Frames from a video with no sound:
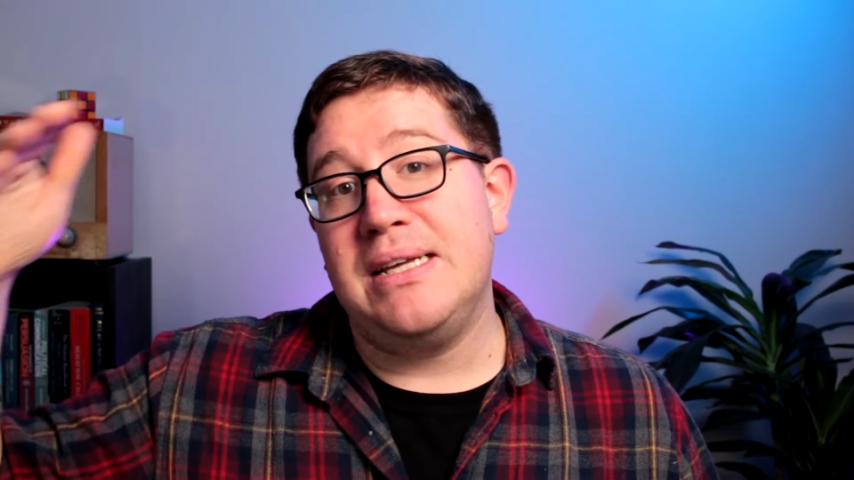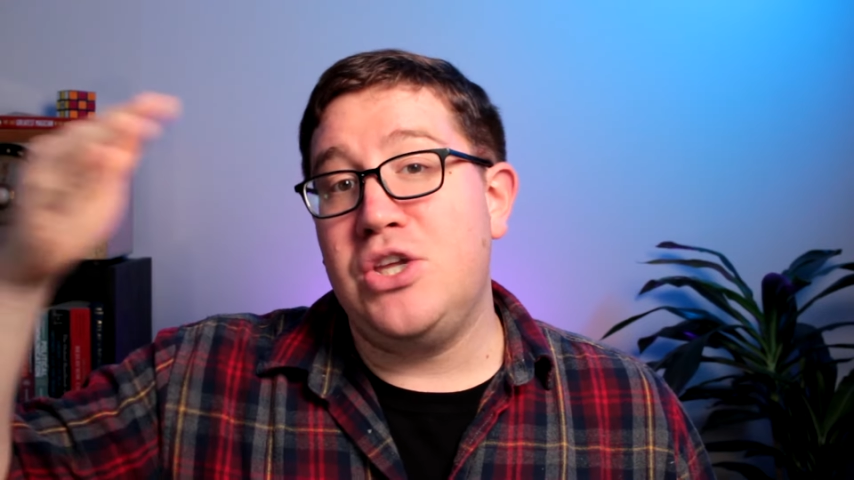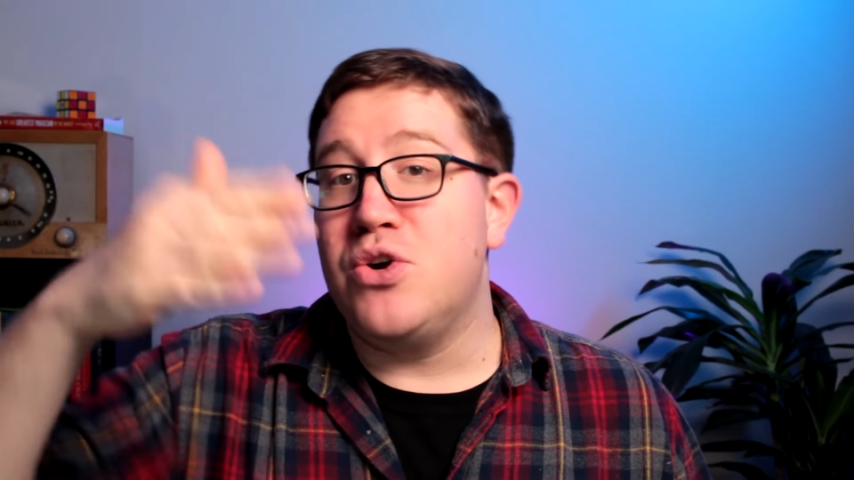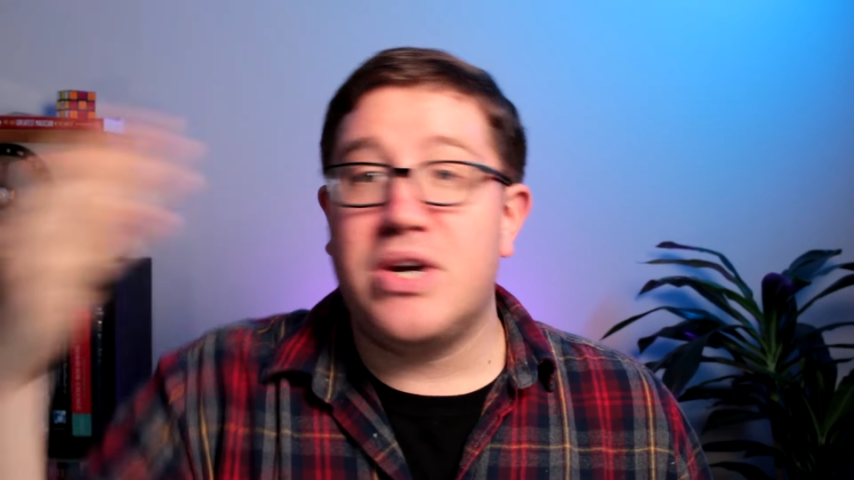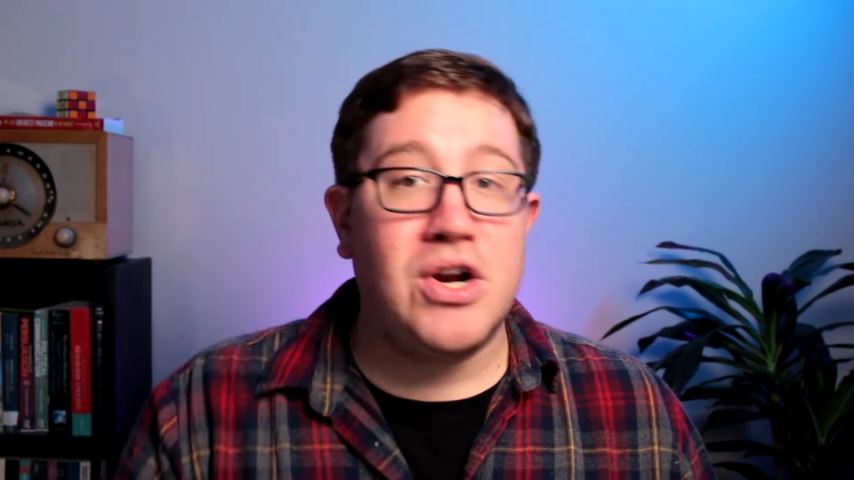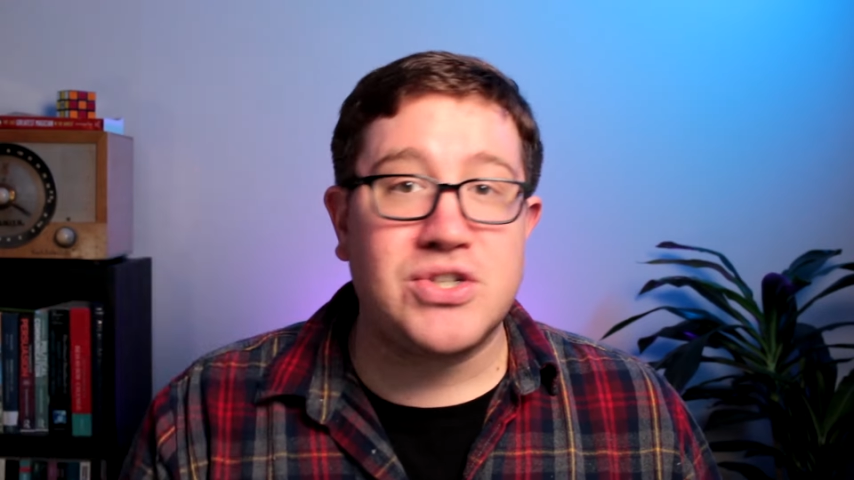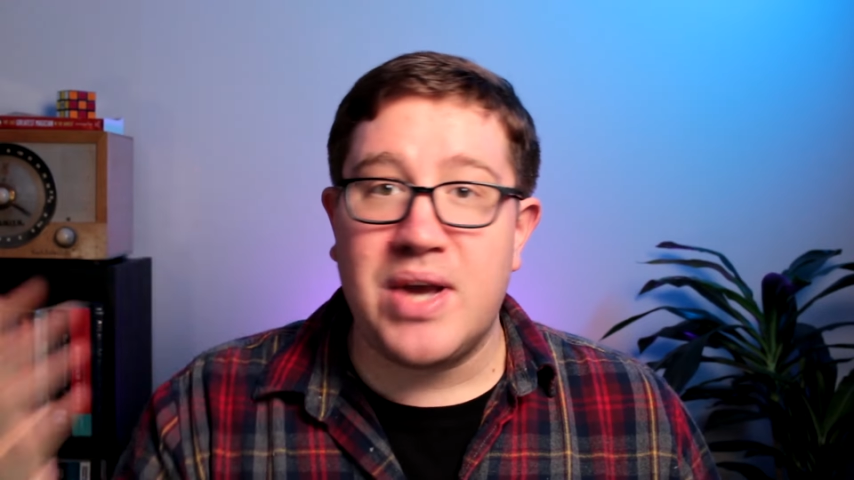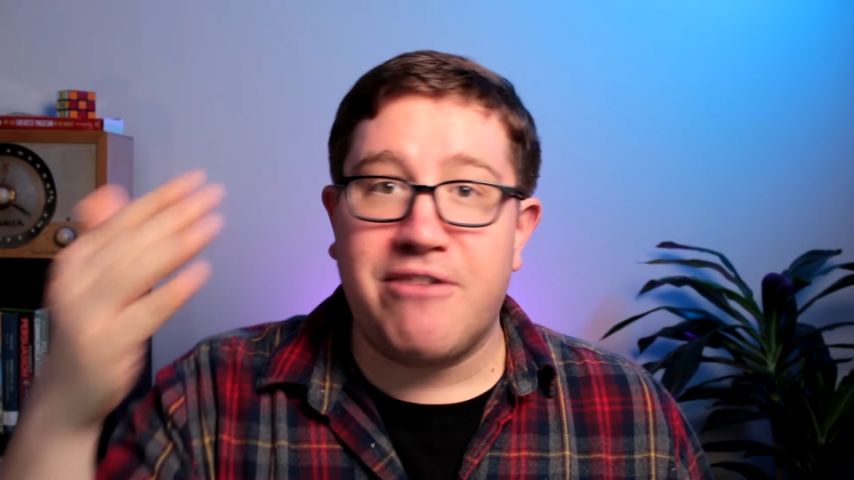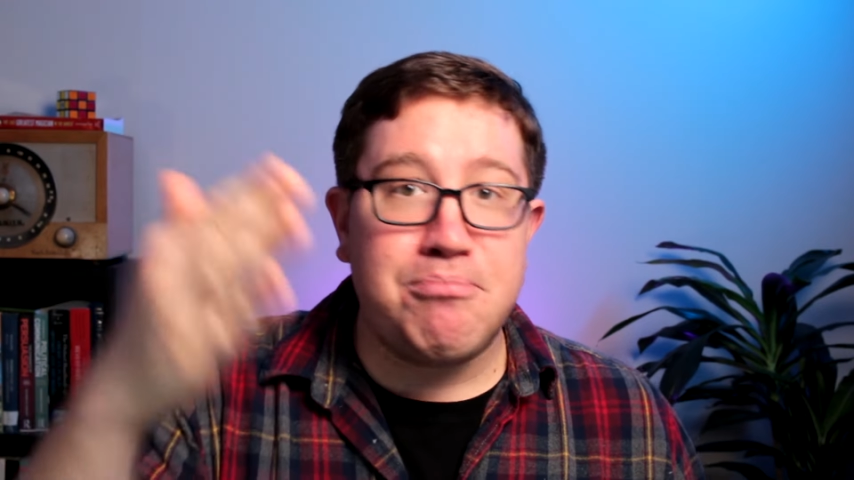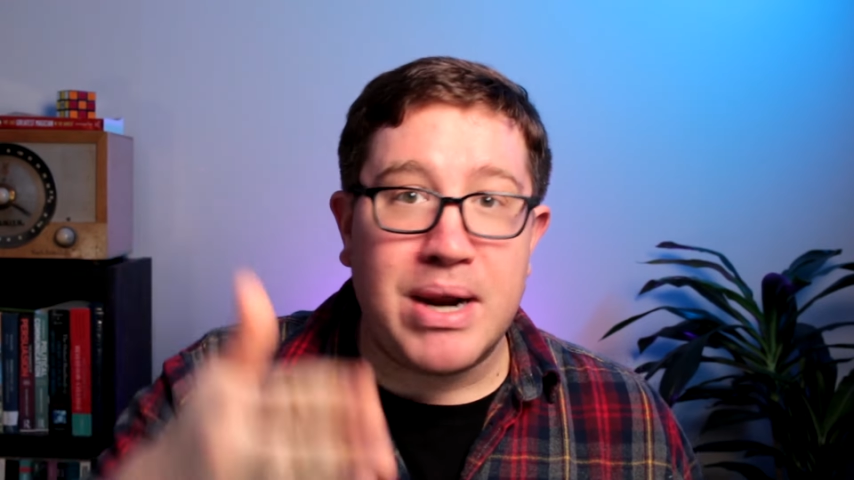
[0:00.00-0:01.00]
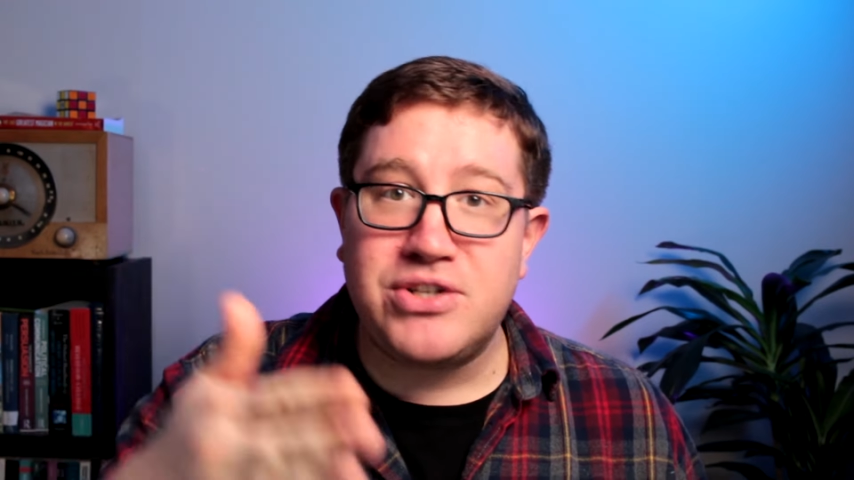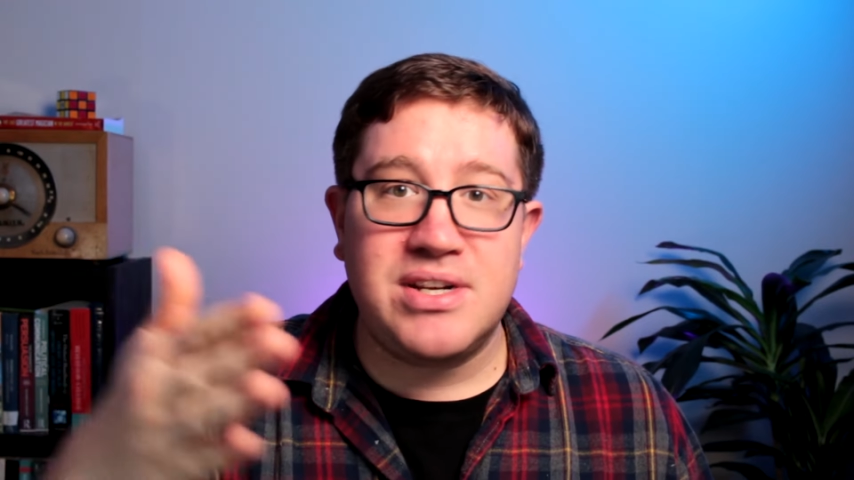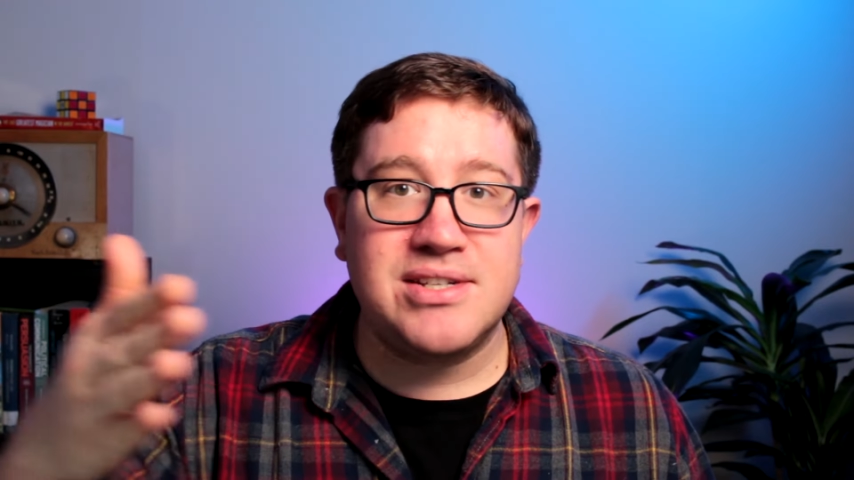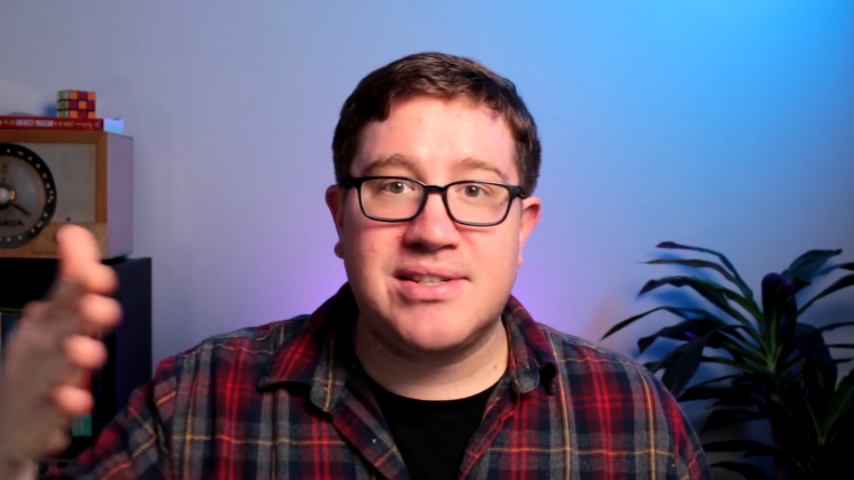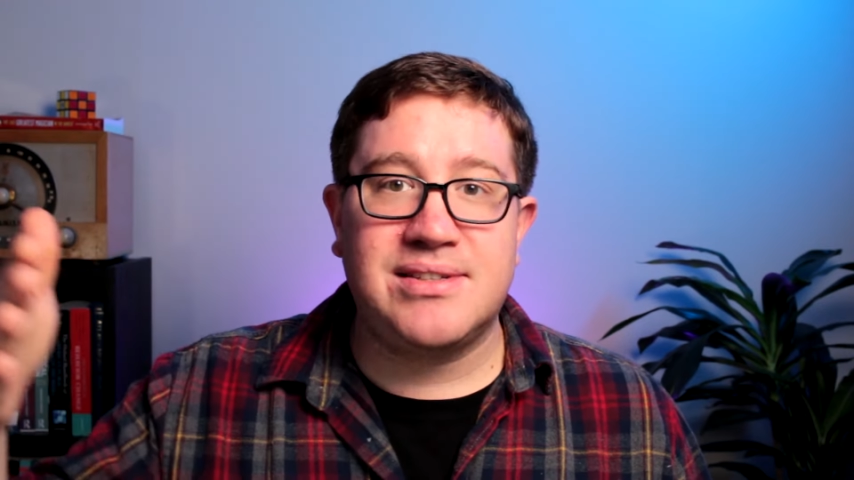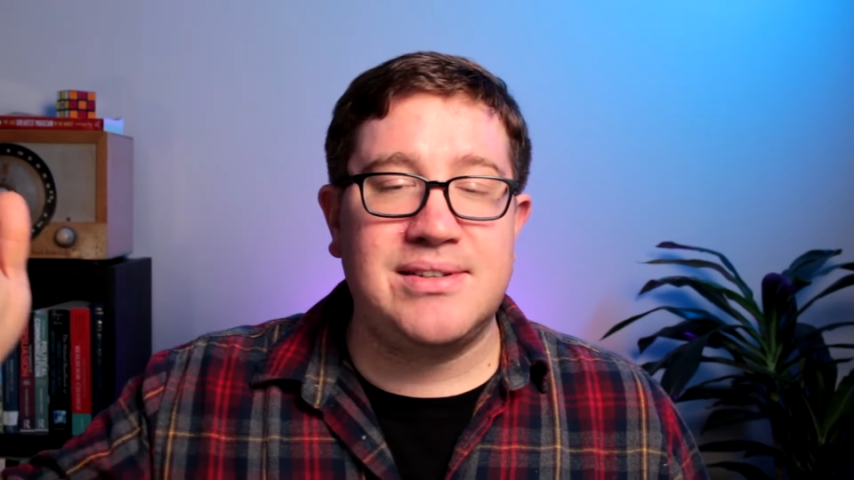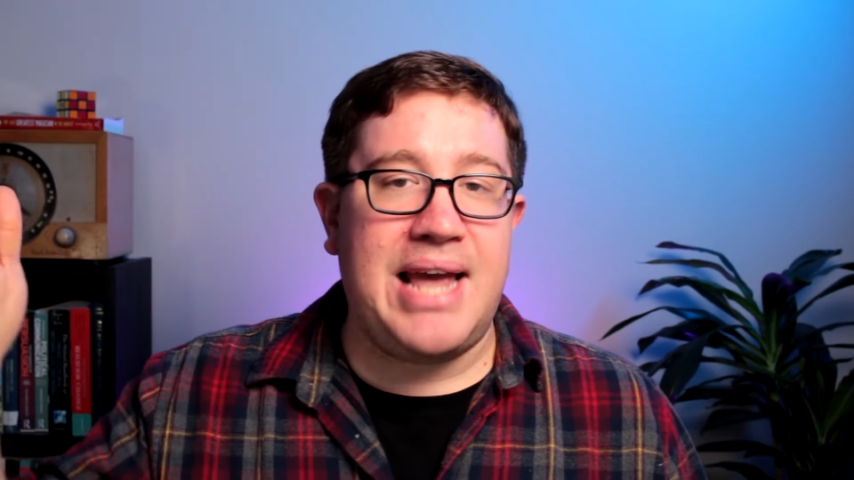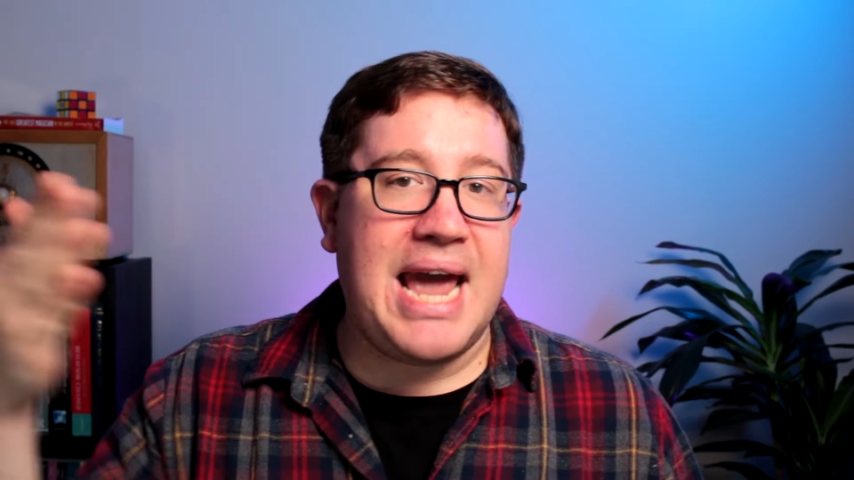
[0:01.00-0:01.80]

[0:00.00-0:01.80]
You could also have prejudice